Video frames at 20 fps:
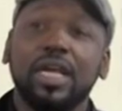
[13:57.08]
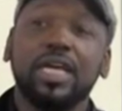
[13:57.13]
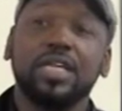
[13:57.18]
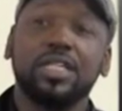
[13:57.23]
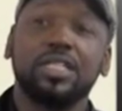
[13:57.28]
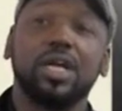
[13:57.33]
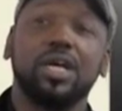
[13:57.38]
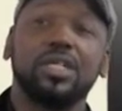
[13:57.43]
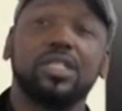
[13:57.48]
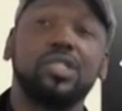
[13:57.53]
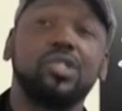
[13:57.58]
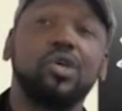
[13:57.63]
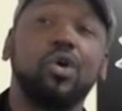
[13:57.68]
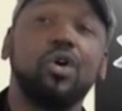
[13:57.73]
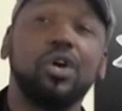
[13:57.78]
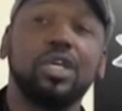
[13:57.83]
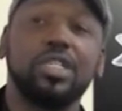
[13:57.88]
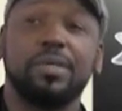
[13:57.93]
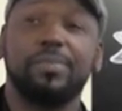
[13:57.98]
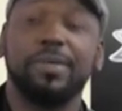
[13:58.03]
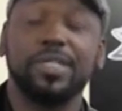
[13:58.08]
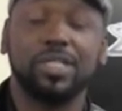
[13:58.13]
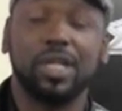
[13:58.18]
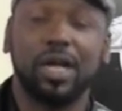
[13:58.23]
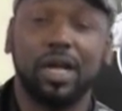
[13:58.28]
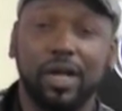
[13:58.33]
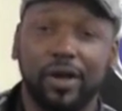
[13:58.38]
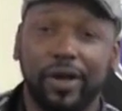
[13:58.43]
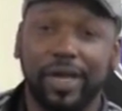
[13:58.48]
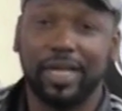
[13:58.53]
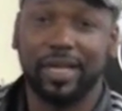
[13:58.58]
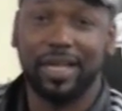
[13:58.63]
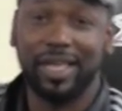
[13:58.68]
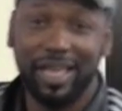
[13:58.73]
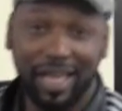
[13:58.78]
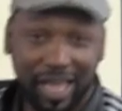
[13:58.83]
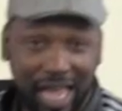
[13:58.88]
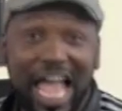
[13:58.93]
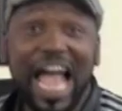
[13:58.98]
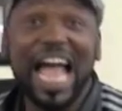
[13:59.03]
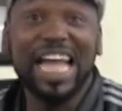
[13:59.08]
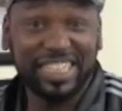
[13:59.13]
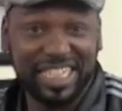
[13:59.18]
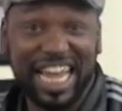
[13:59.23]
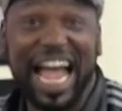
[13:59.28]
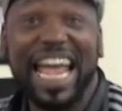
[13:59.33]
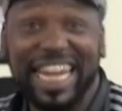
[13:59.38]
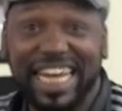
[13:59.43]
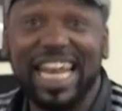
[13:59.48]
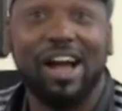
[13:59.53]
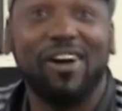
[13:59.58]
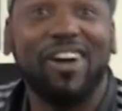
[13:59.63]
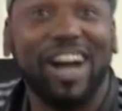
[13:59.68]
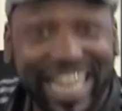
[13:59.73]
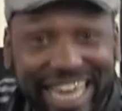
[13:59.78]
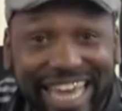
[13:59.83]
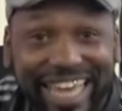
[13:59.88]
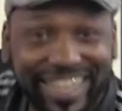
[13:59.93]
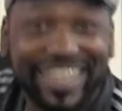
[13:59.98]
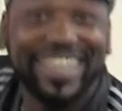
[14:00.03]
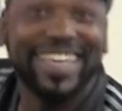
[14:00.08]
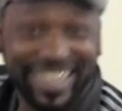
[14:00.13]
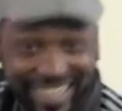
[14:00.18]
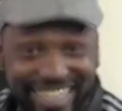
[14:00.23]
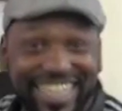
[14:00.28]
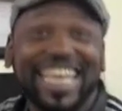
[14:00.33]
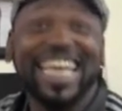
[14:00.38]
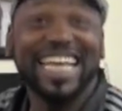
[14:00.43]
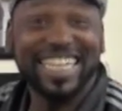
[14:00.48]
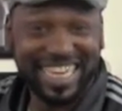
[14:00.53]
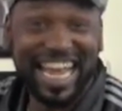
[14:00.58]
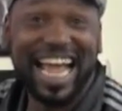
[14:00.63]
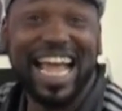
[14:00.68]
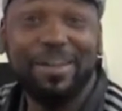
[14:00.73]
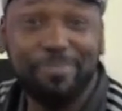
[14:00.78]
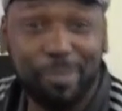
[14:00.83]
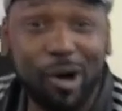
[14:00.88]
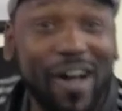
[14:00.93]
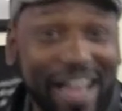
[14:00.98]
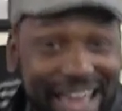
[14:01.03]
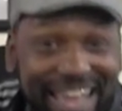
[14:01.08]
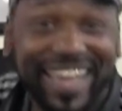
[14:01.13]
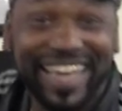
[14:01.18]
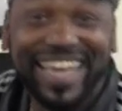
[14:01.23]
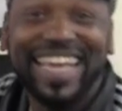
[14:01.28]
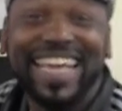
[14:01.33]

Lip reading: he started talking to me, started going, "Tired now, are you? Tired, boy?"